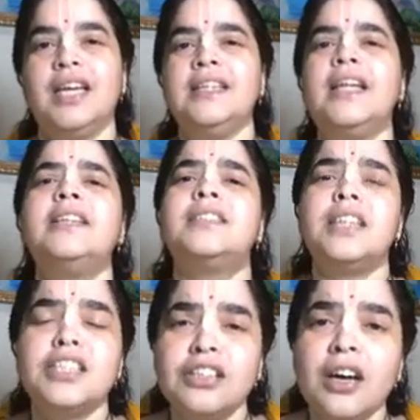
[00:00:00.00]
that
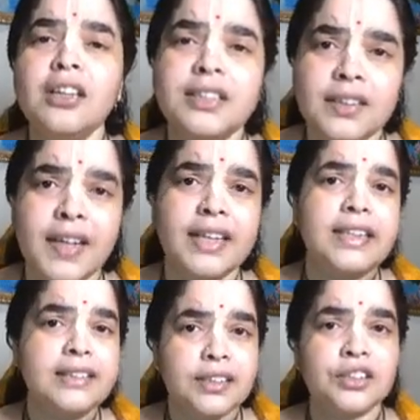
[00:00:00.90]
does not
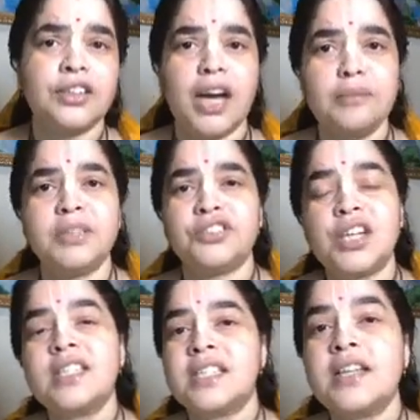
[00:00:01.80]
directly describe the
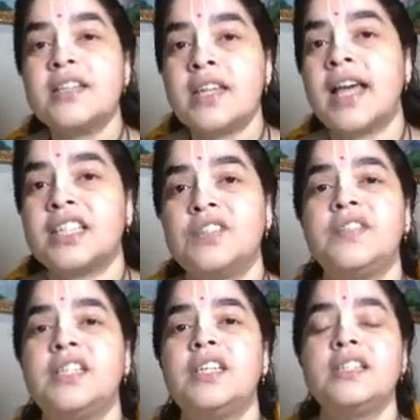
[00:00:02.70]
transcendental
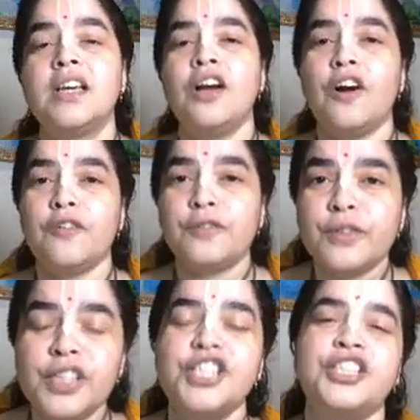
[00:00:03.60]
activities of
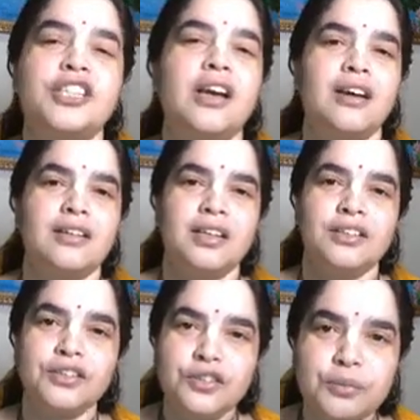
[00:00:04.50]
Krishna,
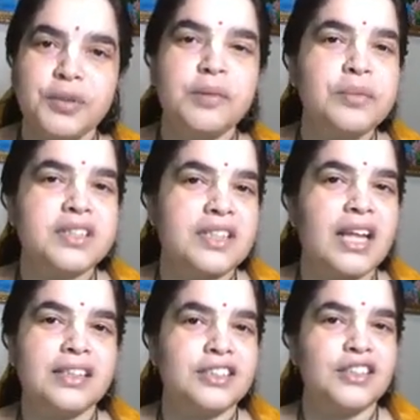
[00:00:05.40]
the Supreme
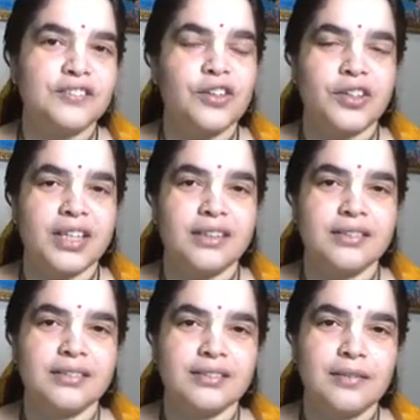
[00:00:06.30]
Personality of Godhead,
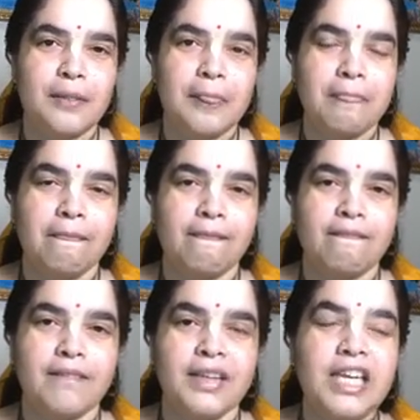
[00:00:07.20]

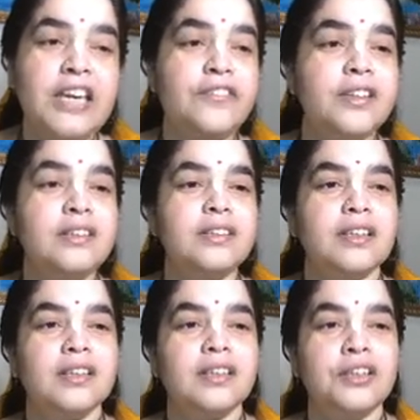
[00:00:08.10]
even,
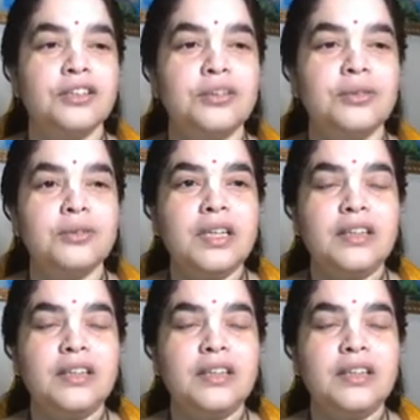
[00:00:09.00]
Srila